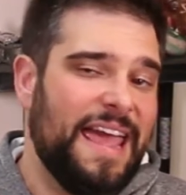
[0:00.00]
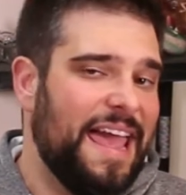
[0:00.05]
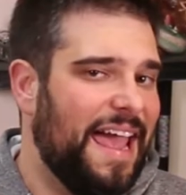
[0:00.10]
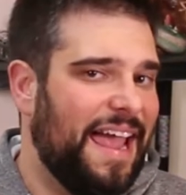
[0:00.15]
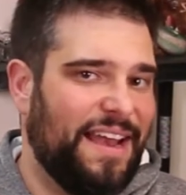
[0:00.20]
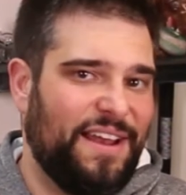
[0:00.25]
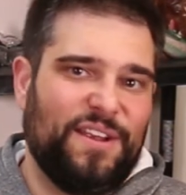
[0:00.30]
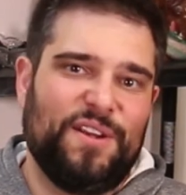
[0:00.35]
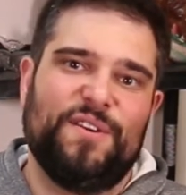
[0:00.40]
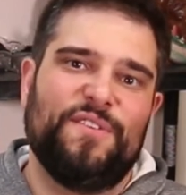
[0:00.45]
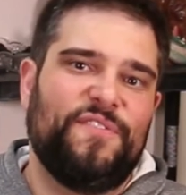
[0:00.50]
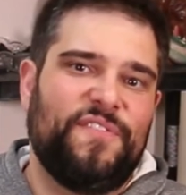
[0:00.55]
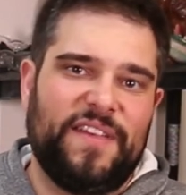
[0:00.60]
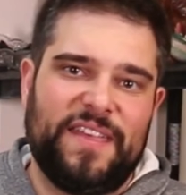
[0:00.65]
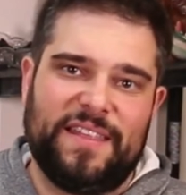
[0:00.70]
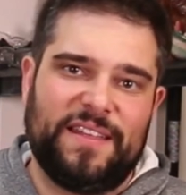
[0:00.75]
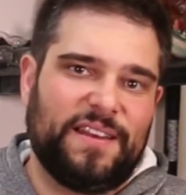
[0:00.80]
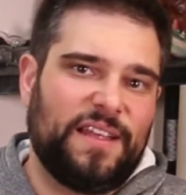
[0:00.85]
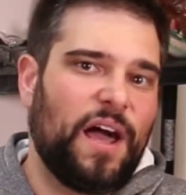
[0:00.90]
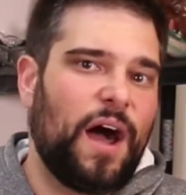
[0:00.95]
and you're
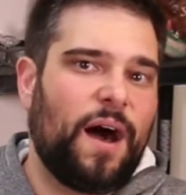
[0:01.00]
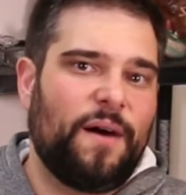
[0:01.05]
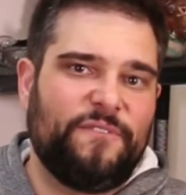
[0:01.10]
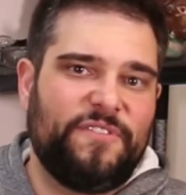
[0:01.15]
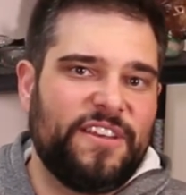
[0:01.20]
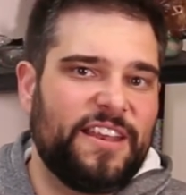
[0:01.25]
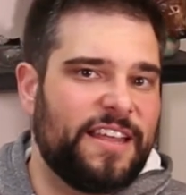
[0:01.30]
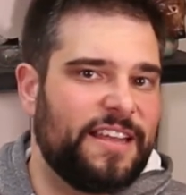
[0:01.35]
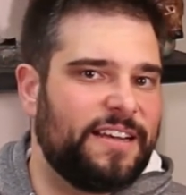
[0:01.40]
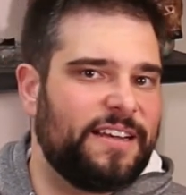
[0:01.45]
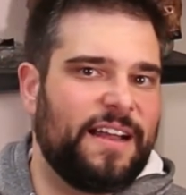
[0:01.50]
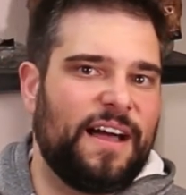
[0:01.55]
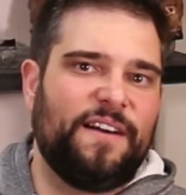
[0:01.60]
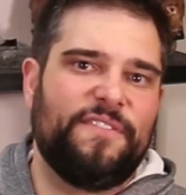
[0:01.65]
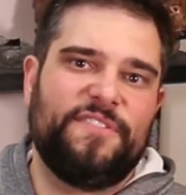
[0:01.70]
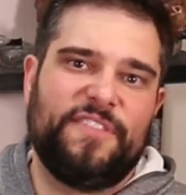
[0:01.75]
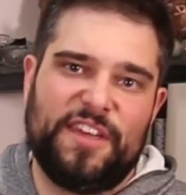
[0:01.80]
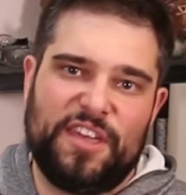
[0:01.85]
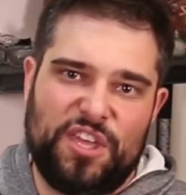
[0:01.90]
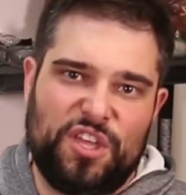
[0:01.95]
feeling confident
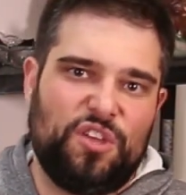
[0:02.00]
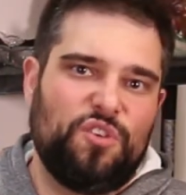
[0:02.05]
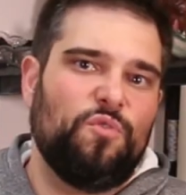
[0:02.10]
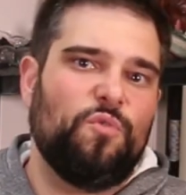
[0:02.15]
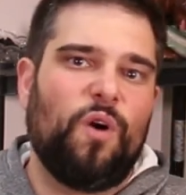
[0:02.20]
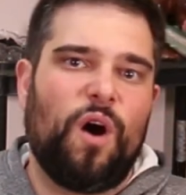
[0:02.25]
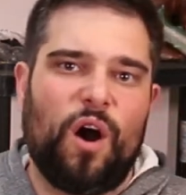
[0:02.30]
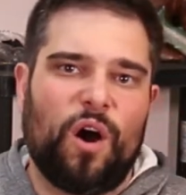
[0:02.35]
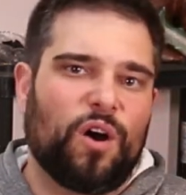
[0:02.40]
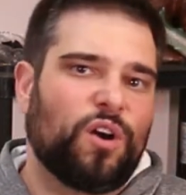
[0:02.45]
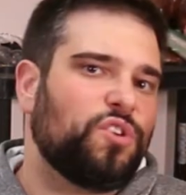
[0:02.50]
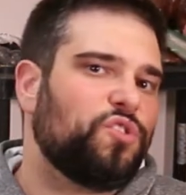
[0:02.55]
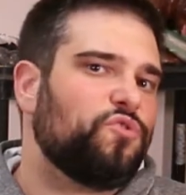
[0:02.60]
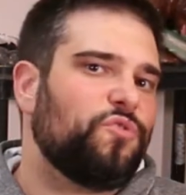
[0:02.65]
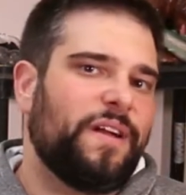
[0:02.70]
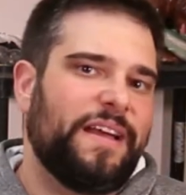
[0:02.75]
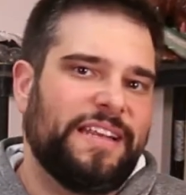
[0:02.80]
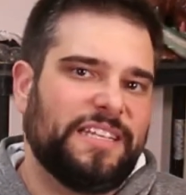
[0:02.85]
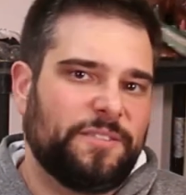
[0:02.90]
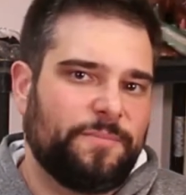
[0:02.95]
enough that you are
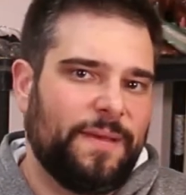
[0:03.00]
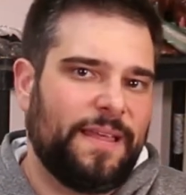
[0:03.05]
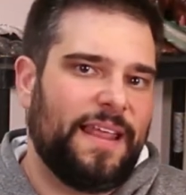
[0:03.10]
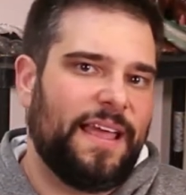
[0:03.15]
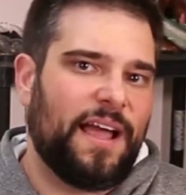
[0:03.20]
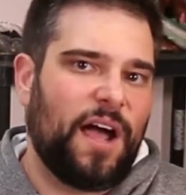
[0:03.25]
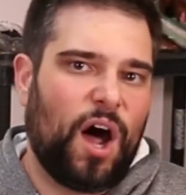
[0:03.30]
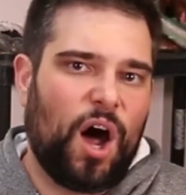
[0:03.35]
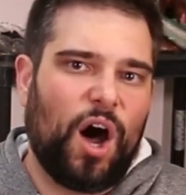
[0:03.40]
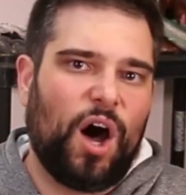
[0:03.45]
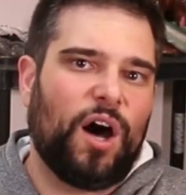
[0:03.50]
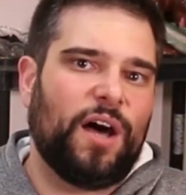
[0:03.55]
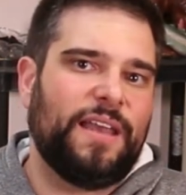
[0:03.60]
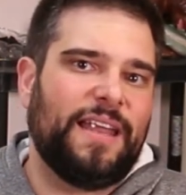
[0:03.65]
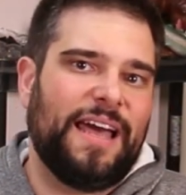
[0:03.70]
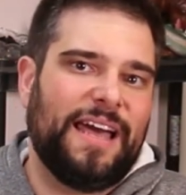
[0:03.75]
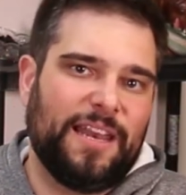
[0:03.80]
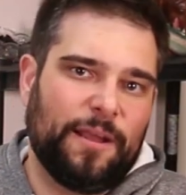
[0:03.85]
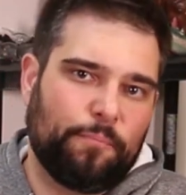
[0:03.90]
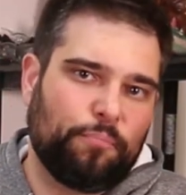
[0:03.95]
transmitting on
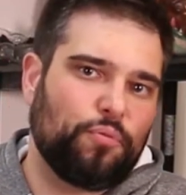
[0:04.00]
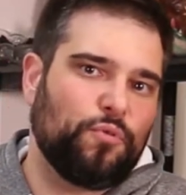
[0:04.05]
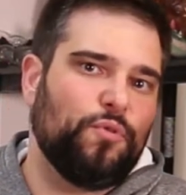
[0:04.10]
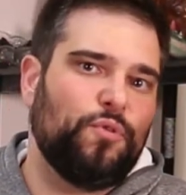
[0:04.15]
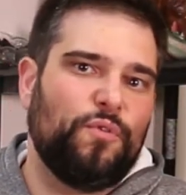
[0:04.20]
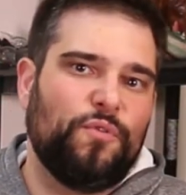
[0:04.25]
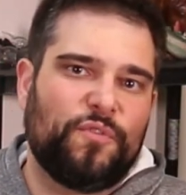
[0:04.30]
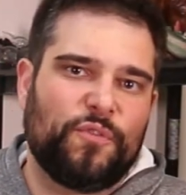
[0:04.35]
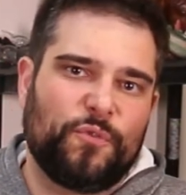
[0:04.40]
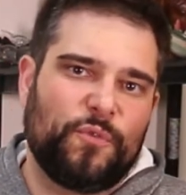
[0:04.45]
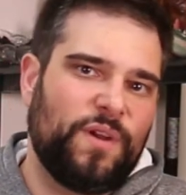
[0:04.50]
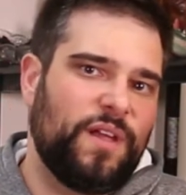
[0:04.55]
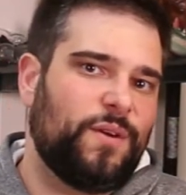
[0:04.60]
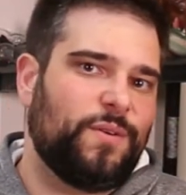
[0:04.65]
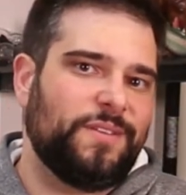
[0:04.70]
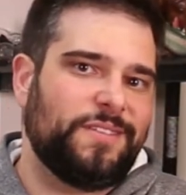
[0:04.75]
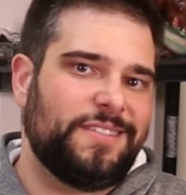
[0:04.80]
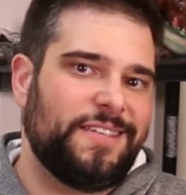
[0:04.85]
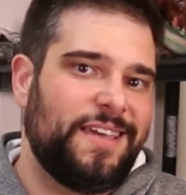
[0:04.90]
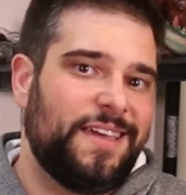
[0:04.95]
an approved
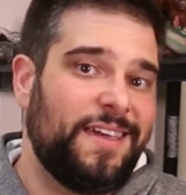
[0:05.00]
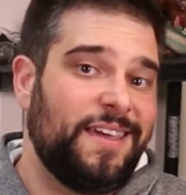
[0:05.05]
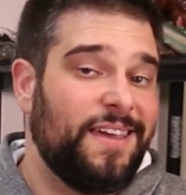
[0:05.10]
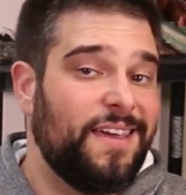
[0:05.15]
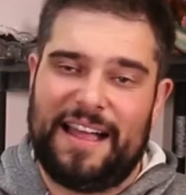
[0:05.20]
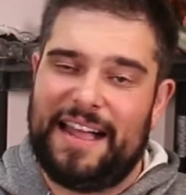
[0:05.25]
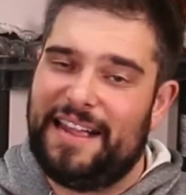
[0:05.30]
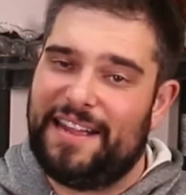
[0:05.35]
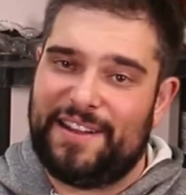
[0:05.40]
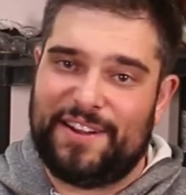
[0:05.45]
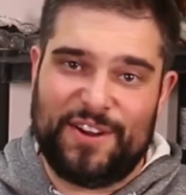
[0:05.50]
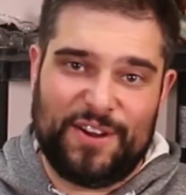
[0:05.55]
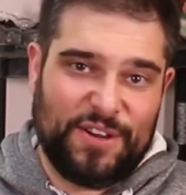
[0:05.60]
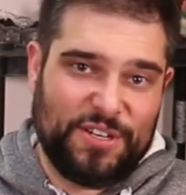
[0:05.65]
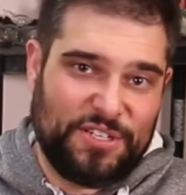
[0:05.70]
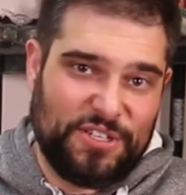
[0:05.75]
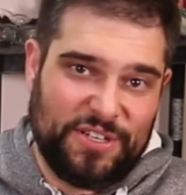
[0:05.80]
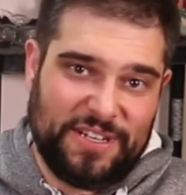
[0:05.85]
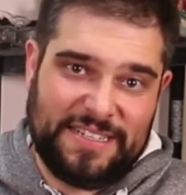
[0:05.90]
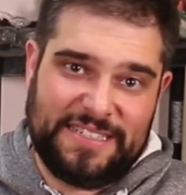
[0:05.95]
frequency, I
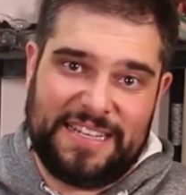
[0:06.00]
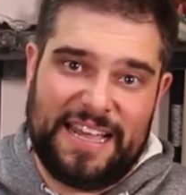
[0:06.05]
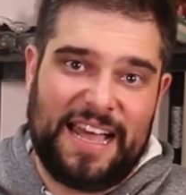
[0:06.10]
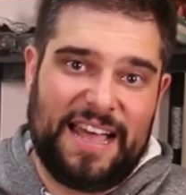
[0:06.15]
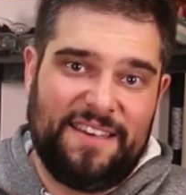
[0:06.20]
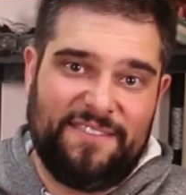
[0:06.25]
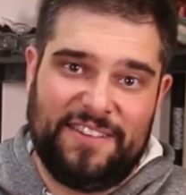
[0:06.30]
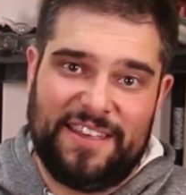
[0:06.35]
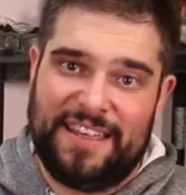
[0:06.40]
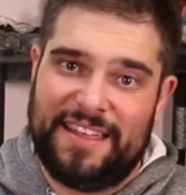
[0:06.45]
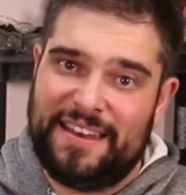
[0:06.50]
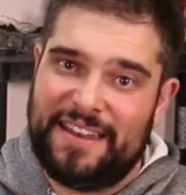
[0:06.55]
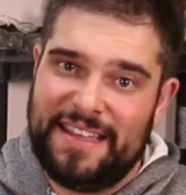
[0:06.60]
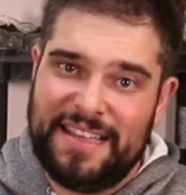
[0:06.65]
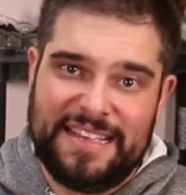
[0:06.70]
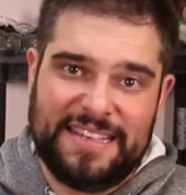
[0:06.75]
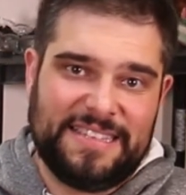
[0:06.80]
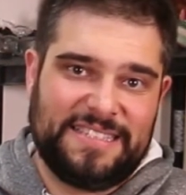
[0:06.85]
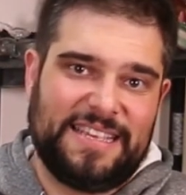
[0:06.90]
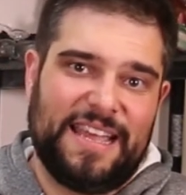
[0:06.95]
encourage you to dive in,
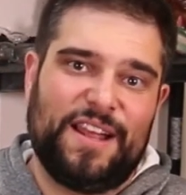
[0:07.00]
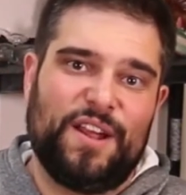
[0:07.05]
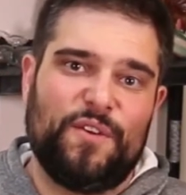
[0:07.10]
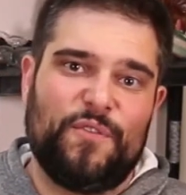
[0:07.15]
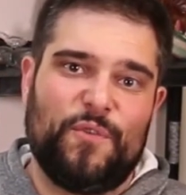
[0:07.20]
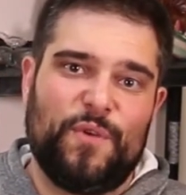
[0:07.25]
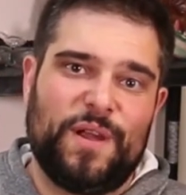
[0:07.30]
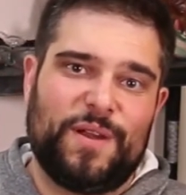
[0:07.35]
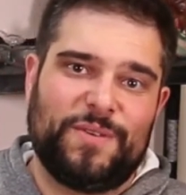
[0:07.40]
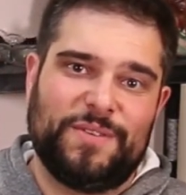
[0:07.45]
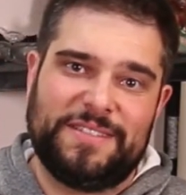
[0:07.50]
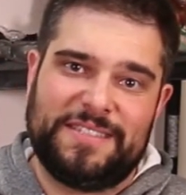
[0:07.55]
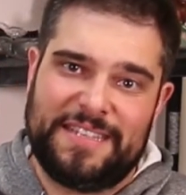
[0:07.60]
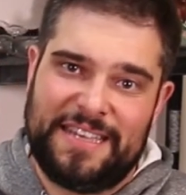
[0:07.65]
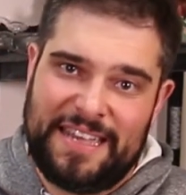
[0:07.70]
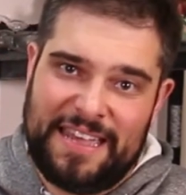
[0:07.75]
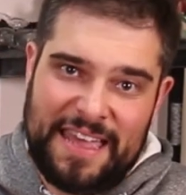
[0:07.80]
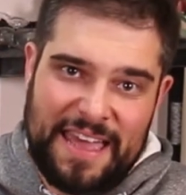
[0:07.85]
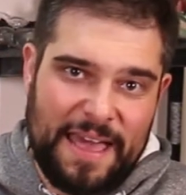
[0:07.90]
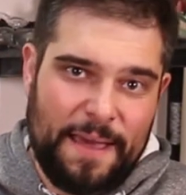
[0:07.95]
set your
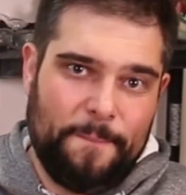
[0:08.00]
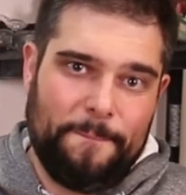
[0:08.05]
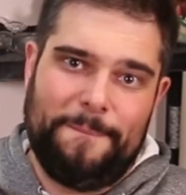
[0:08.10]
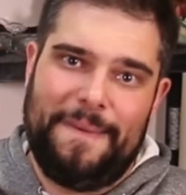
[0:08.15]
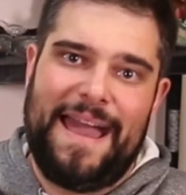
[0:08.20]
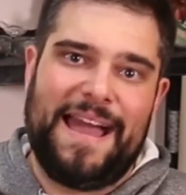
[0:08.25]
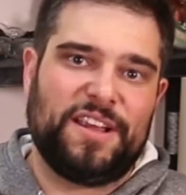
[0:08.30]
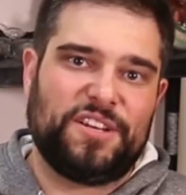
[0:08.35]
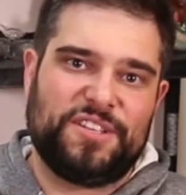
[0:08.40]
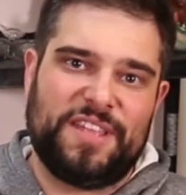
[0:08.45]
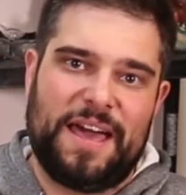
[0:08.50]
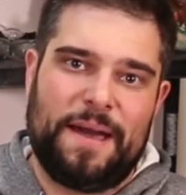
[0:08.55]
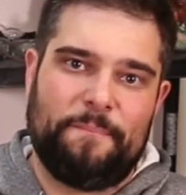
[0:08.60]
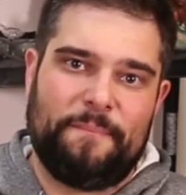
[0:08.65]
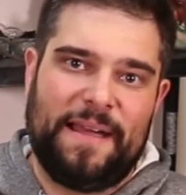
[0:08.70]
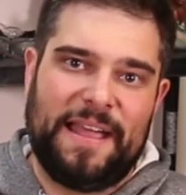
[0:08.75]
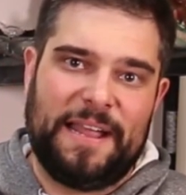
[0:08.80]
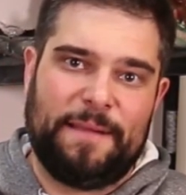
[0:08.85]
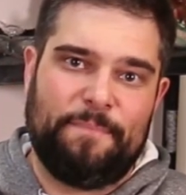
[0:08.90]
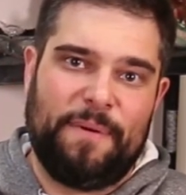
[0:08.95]
frequency, mash that
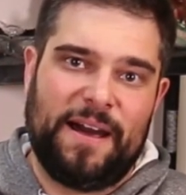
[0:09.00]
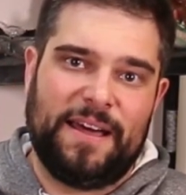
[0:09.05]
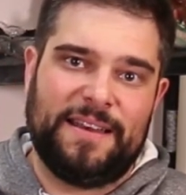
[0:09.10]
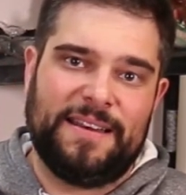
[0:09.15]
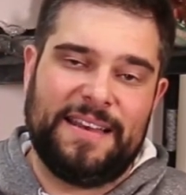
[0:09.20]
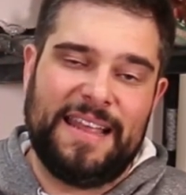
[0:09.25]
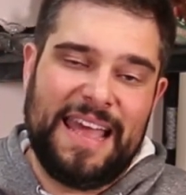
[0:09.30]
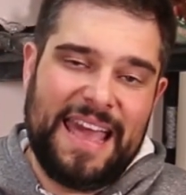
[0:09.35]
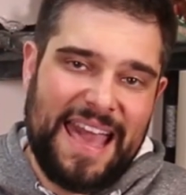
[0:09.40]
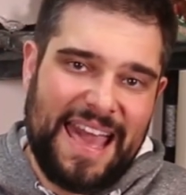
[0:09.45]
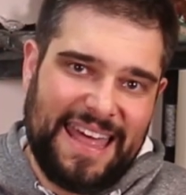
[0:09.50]
mic button,